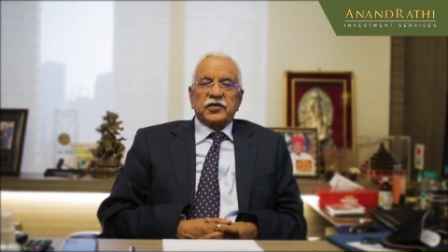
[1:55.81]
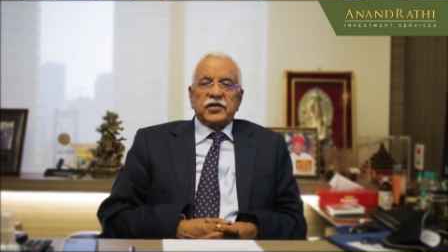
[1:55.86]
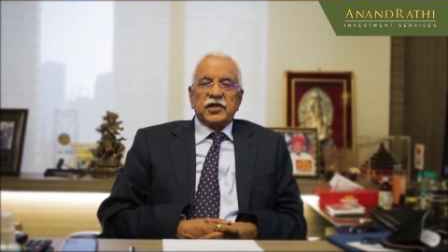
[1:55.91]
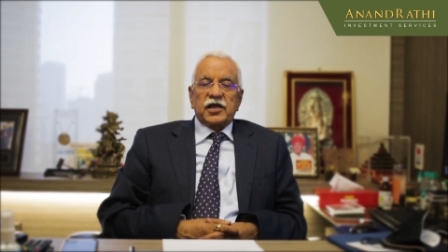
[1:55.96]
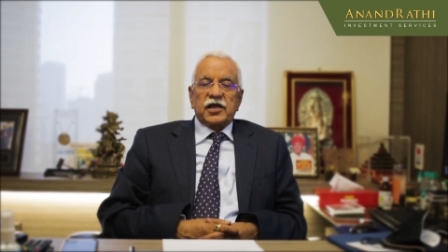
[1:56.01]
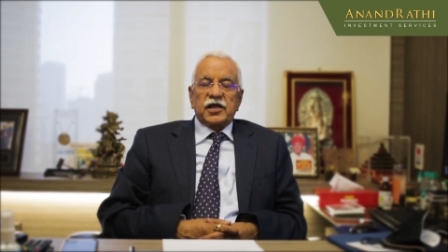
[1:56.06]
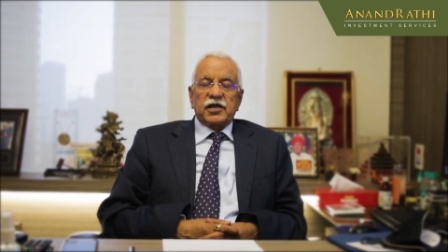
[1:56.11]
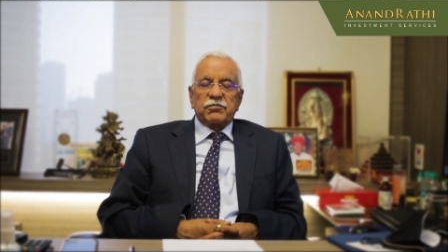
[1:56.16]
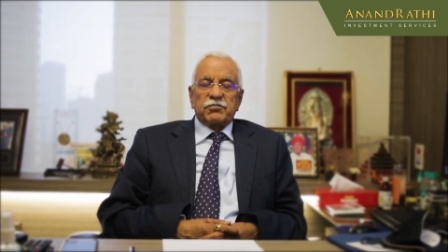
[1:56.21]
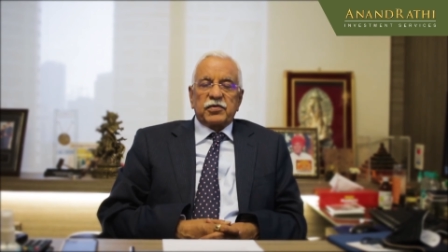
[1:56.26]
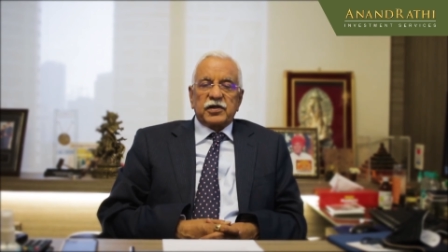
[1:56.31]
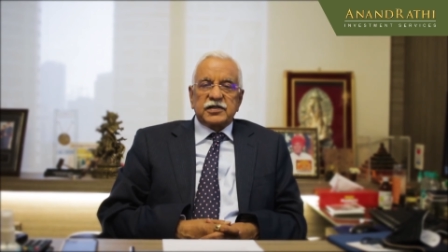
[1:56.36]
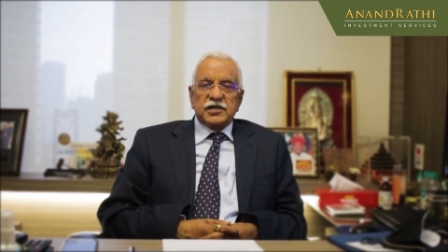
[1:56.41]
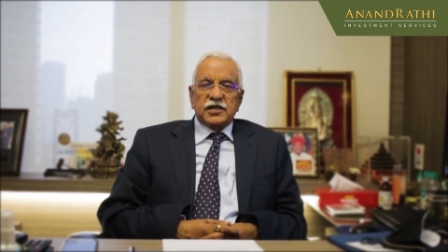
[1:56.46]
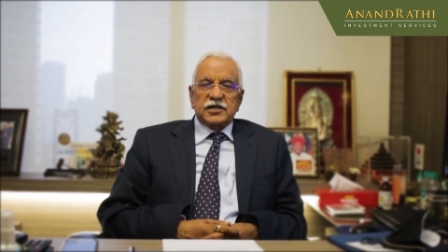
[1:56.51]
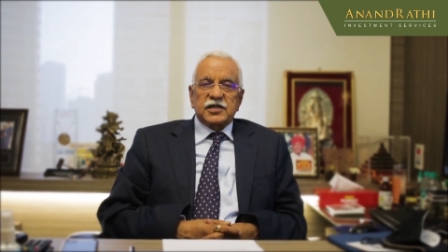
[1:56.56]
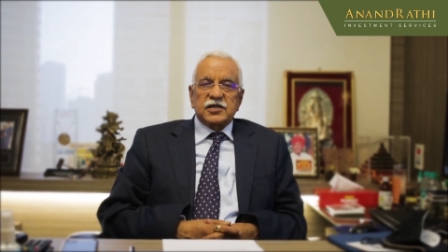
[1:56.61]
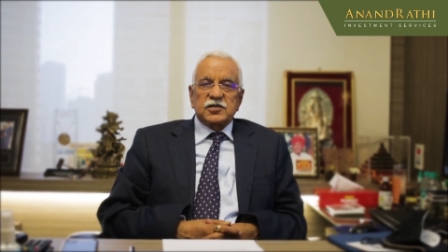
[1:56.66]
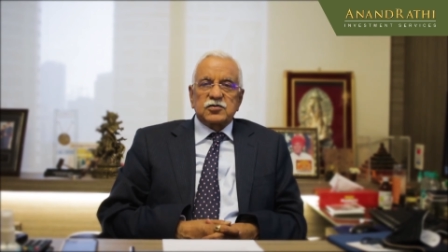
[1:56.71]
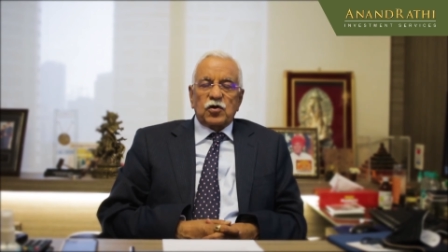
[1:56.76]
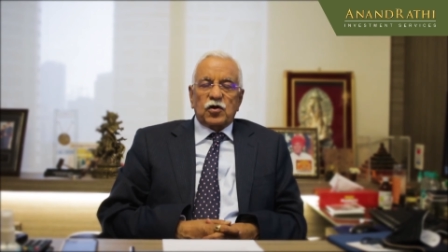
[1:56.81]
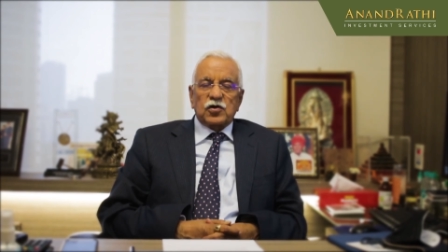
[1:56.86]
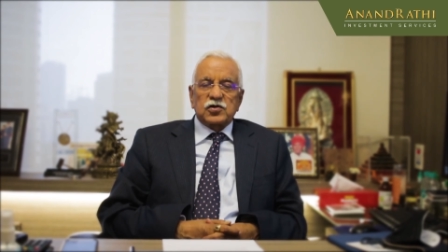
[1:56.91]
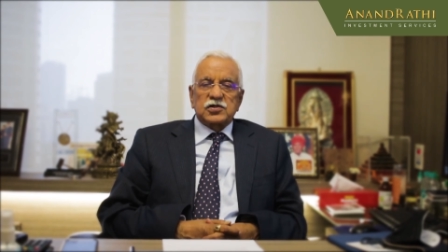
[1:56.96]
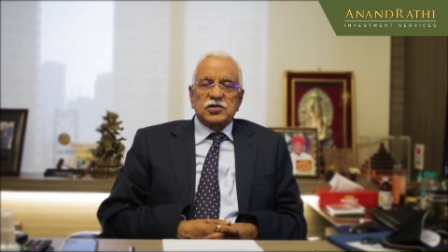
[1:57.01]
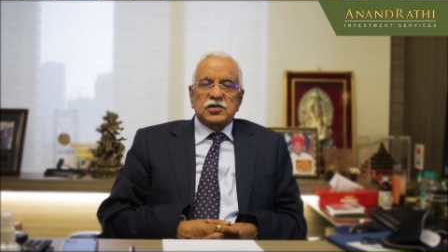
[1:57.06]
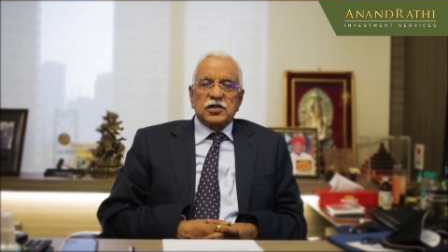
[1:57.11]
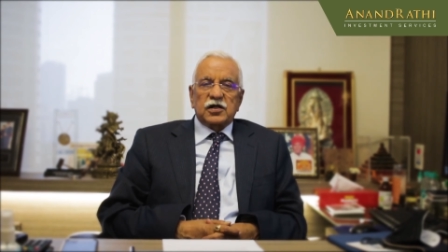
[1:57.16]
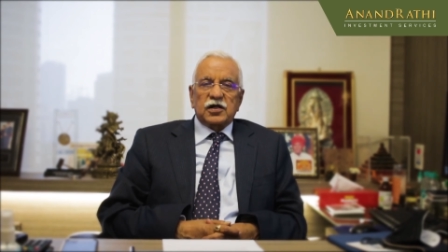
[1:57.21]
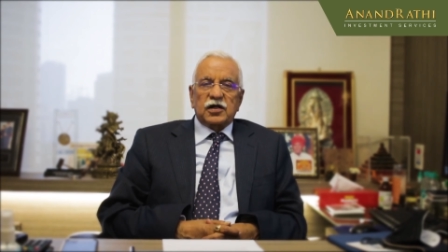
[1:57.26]
the budget is
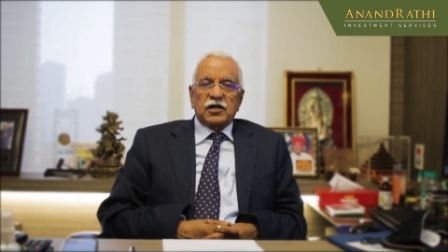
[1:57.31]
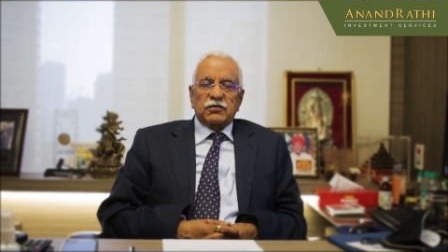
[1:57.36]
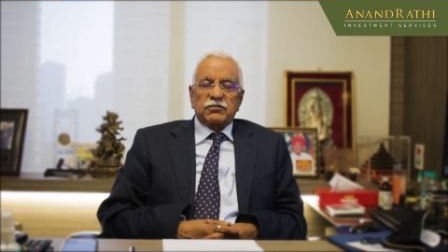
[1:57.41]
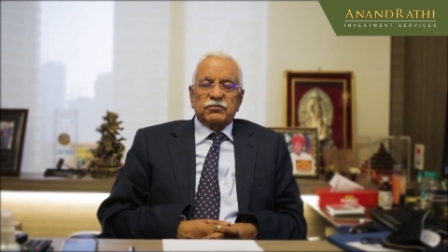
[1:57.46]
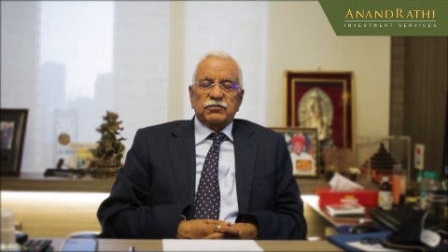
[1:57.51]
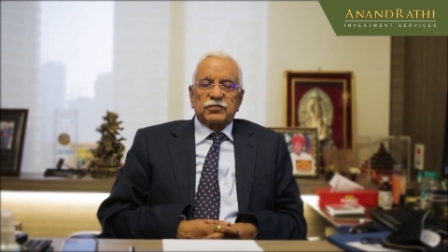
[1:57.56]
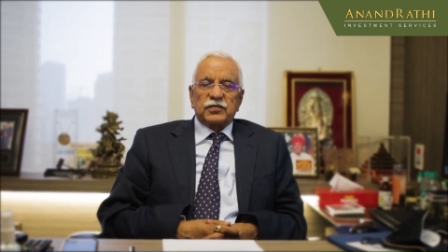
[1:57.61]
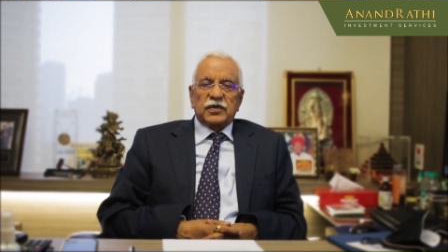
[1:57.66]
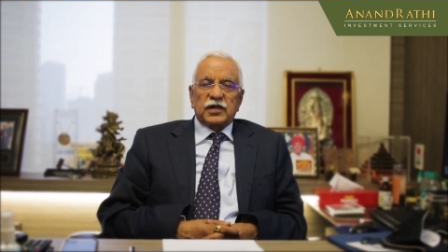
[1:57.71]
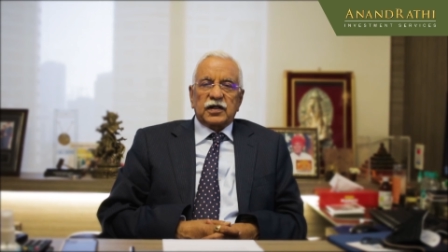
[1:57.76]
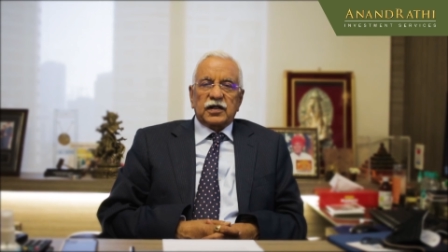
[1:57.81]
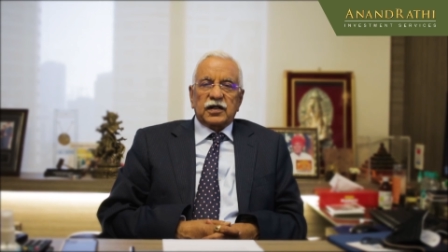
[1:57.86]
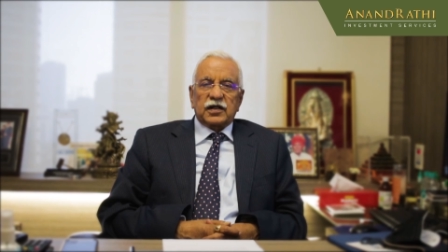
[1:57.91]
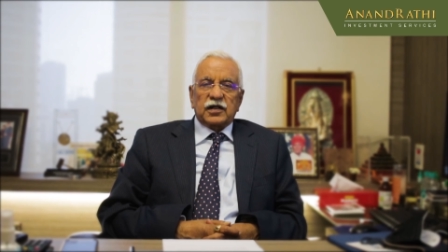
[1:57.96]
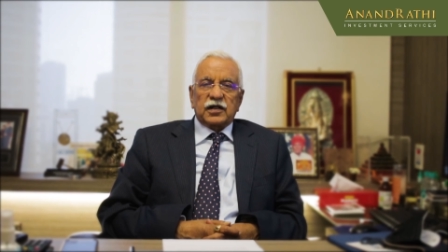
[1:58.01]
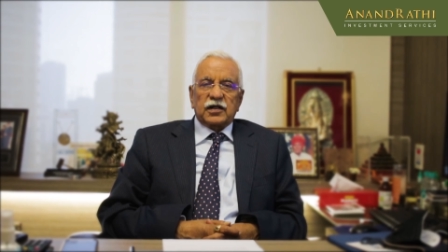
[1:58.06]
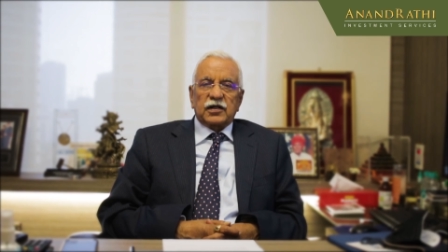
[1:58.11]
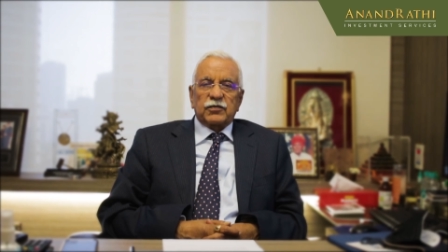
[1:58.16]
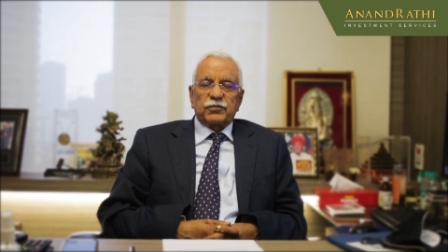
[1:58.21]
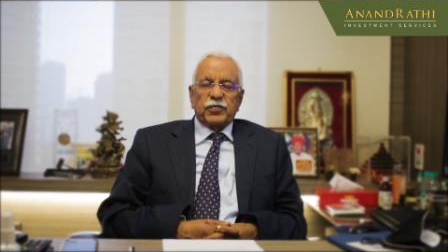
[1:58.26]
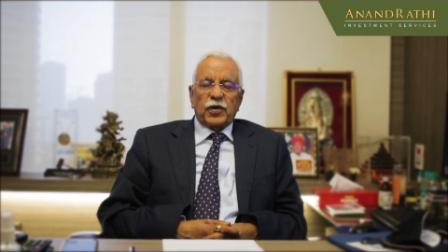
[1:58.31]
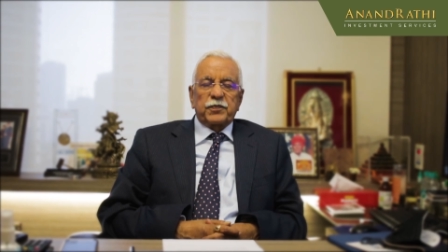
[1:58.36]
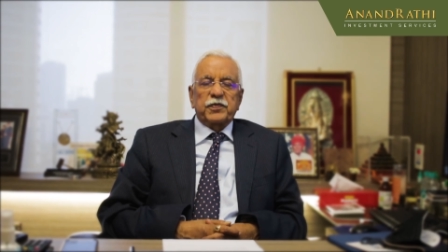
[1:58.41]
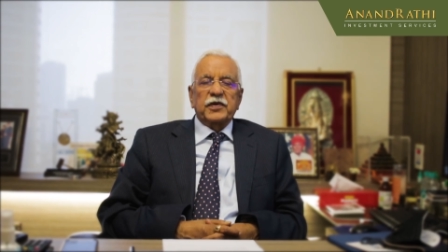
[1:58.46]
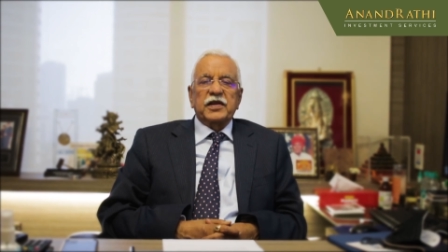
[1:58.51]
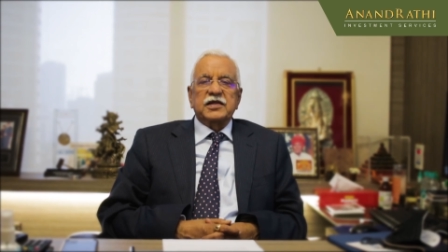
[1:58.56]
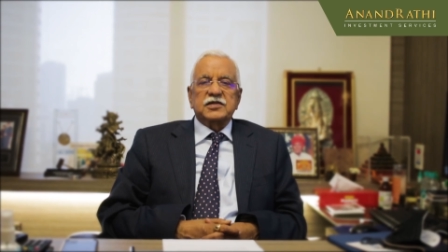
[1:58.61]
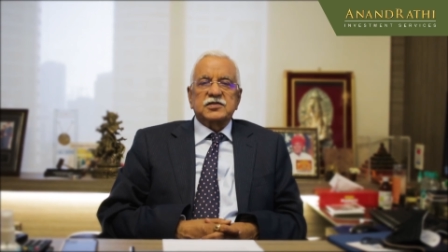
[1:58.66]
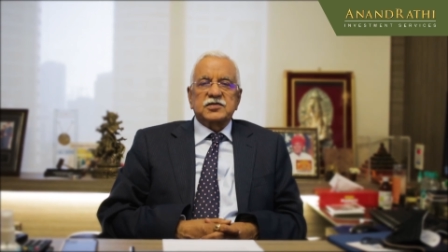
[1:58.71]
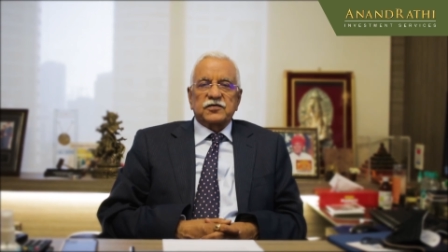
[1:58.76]
not uh,
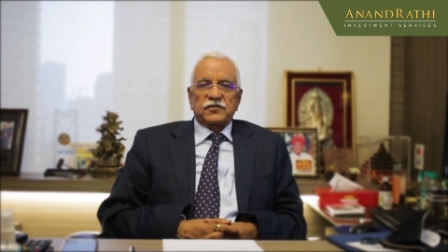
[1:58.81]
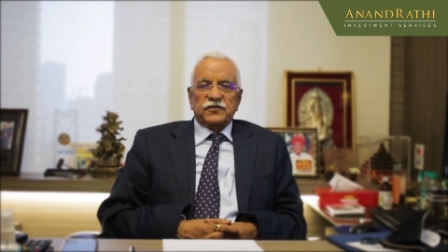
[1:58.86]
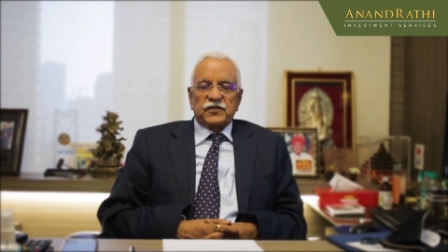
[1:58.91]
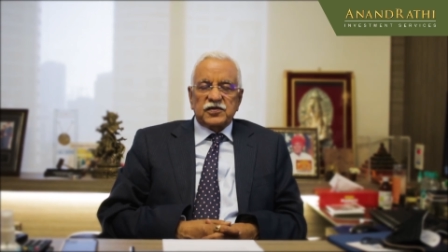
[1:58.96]
populist,